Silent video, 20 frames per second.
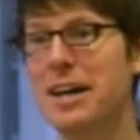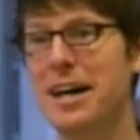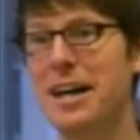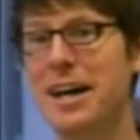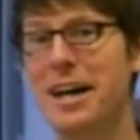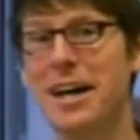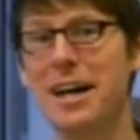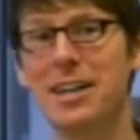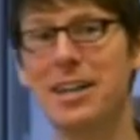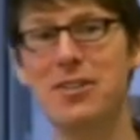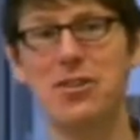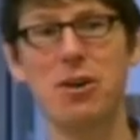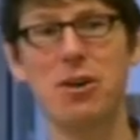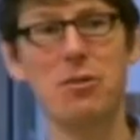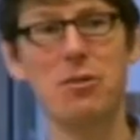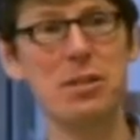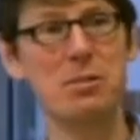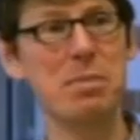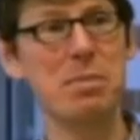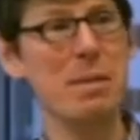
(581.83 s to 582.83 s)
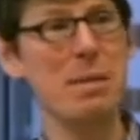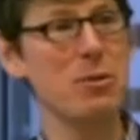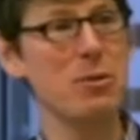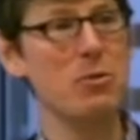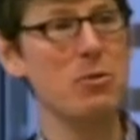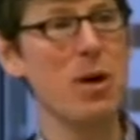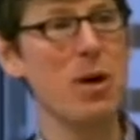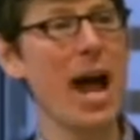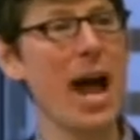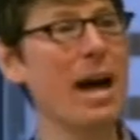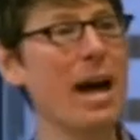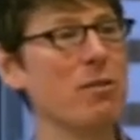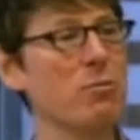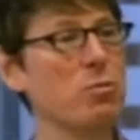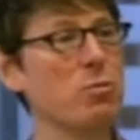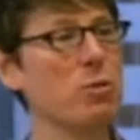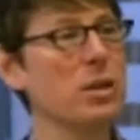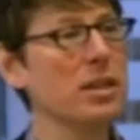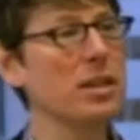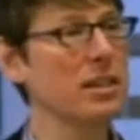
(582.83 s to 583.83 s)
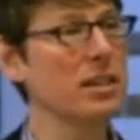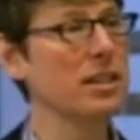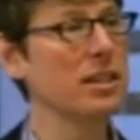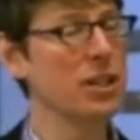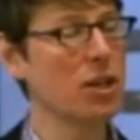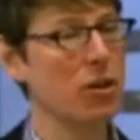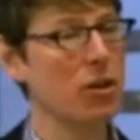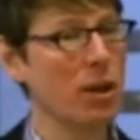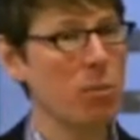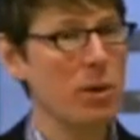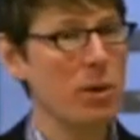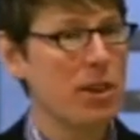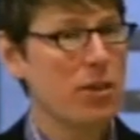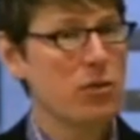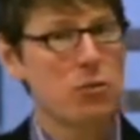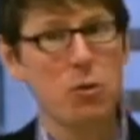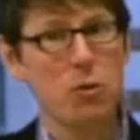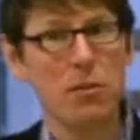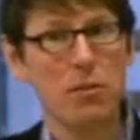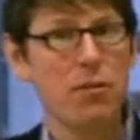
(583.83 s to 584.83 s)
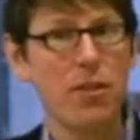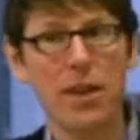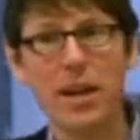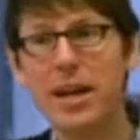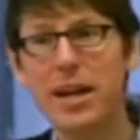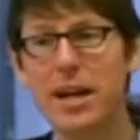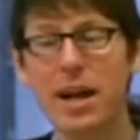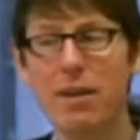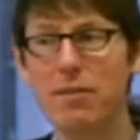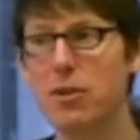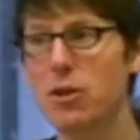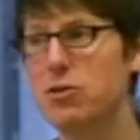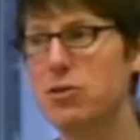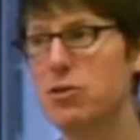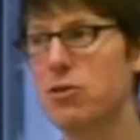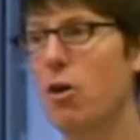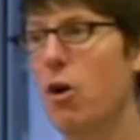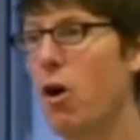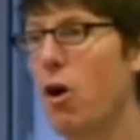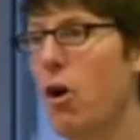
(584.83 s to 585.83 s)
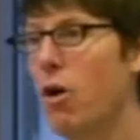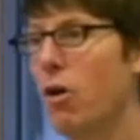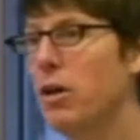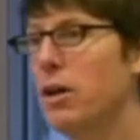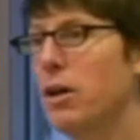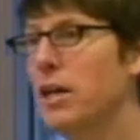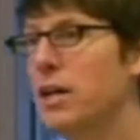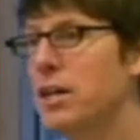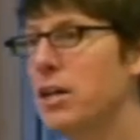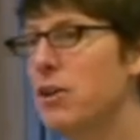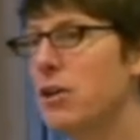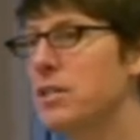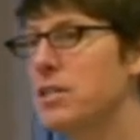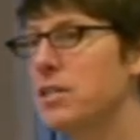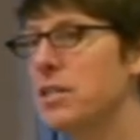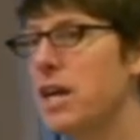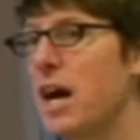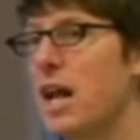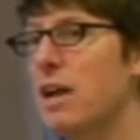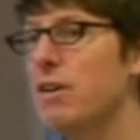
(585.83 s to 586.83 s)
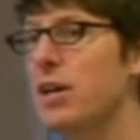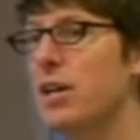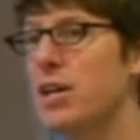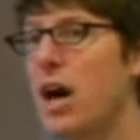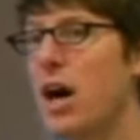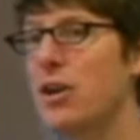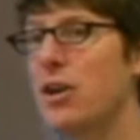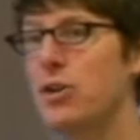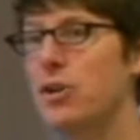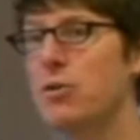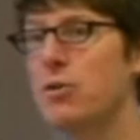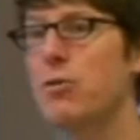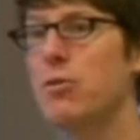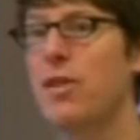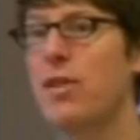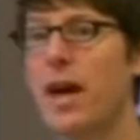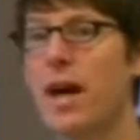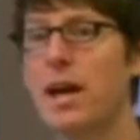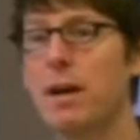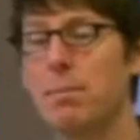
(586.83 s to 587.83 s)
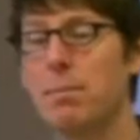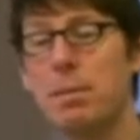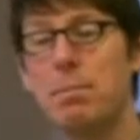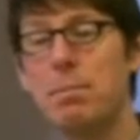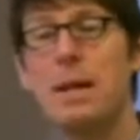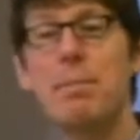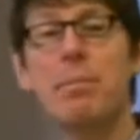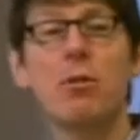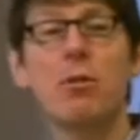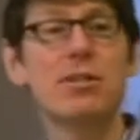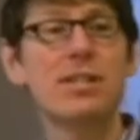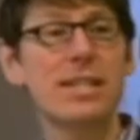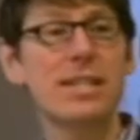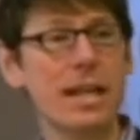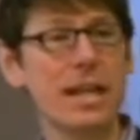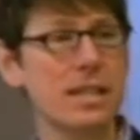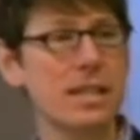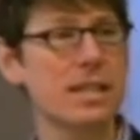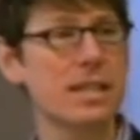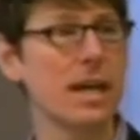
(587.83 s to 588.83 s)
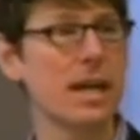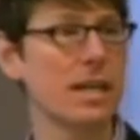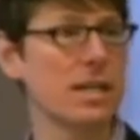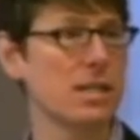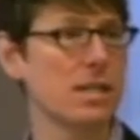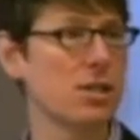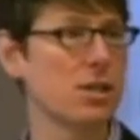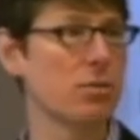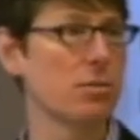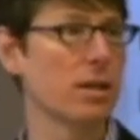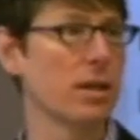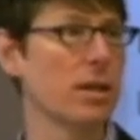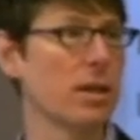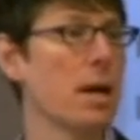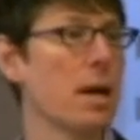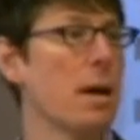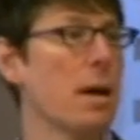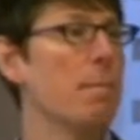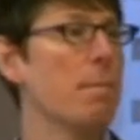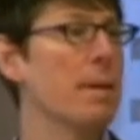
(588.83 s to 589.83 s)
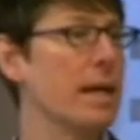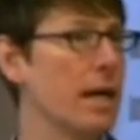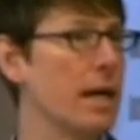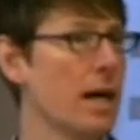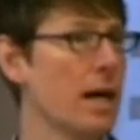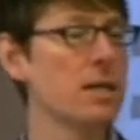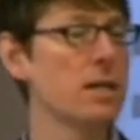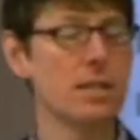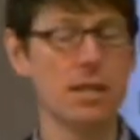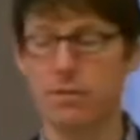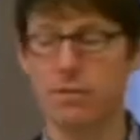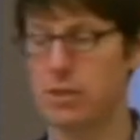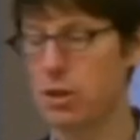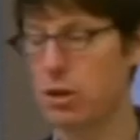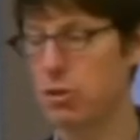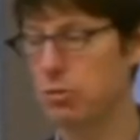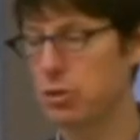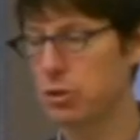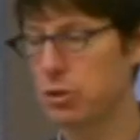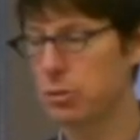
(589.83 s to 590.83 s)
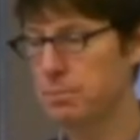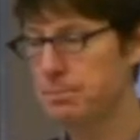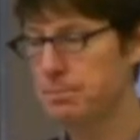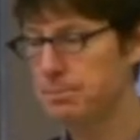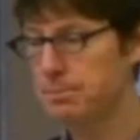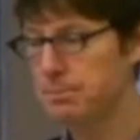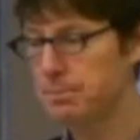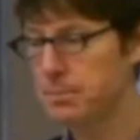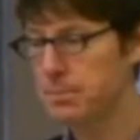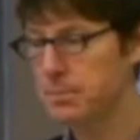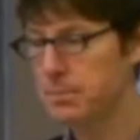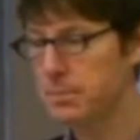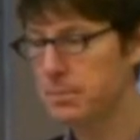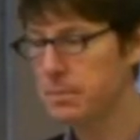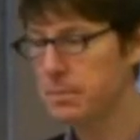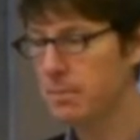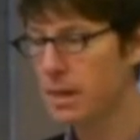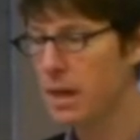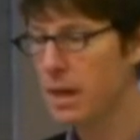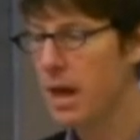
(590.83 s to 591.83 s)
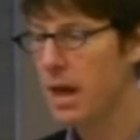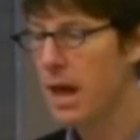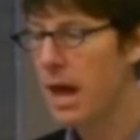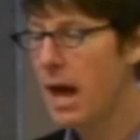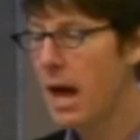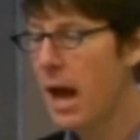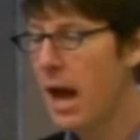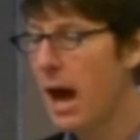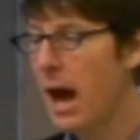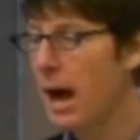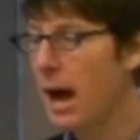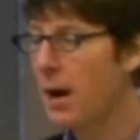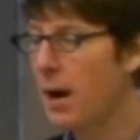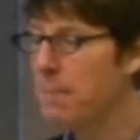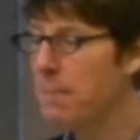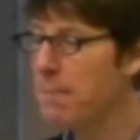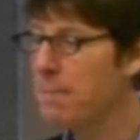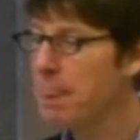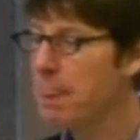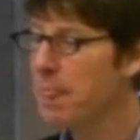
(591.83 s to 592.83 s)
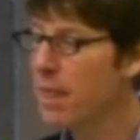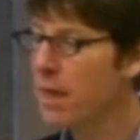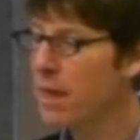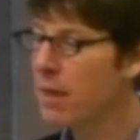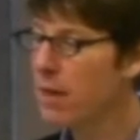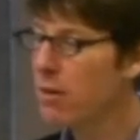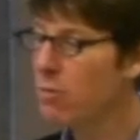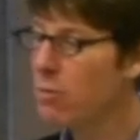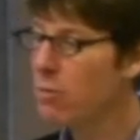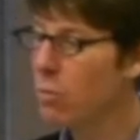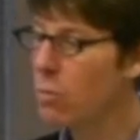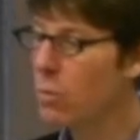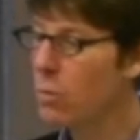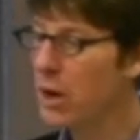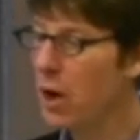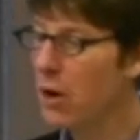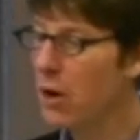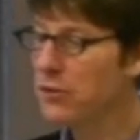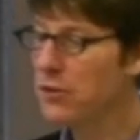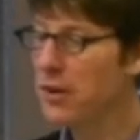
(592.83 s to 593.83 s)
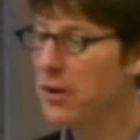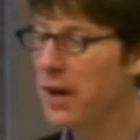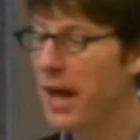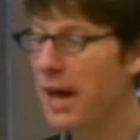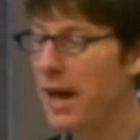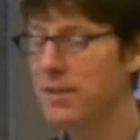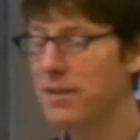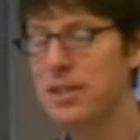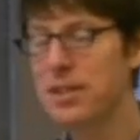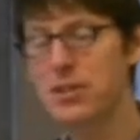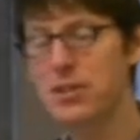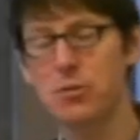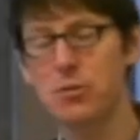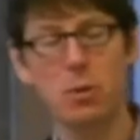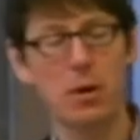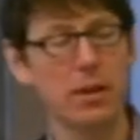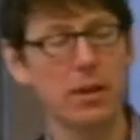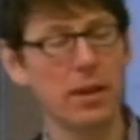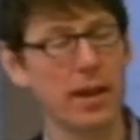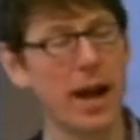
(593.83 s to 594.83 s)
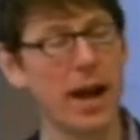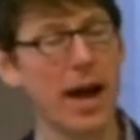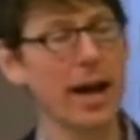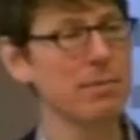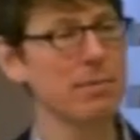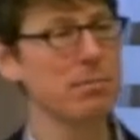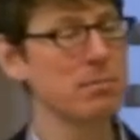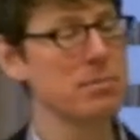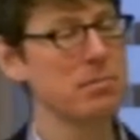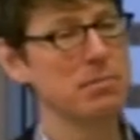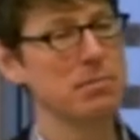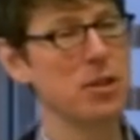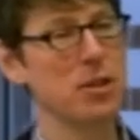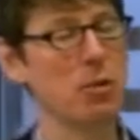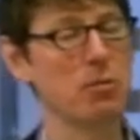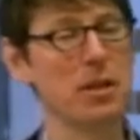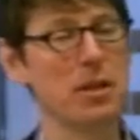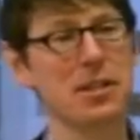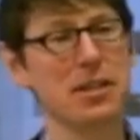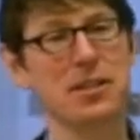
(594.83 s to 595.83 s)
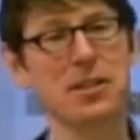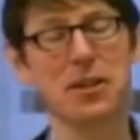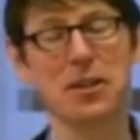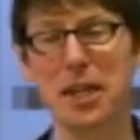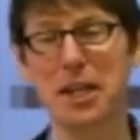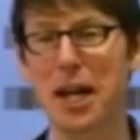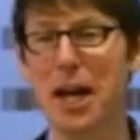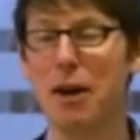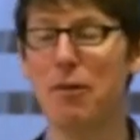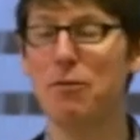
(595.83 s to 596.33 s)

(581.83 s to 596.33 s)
Uh, so these people who had really, you know, that we sort of think of, those are all you know, it's kind of a, a new thing, but people are sensitized to it because of social. Um, we also have, and this is one that I don't necessarily care